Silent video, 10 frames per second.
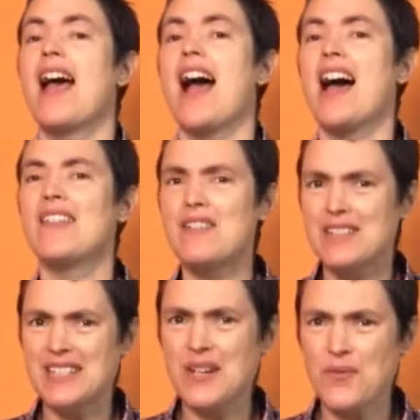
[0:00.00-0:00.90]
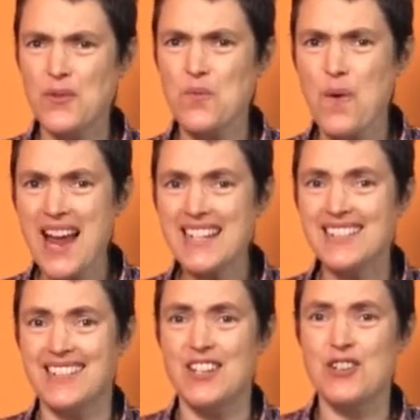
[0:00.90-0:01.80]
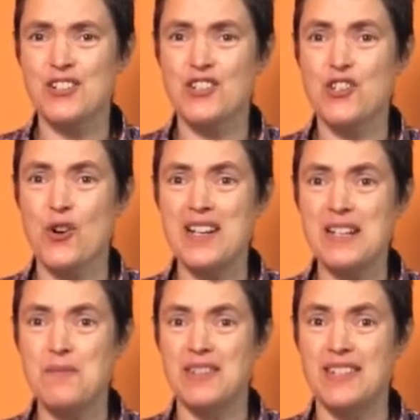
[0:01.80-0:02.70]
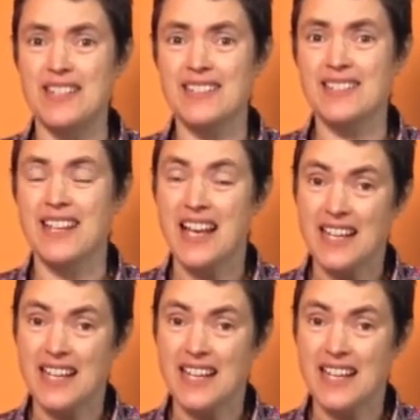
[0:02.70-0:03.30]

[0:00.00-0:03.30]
and there are different ways that you can join in with this.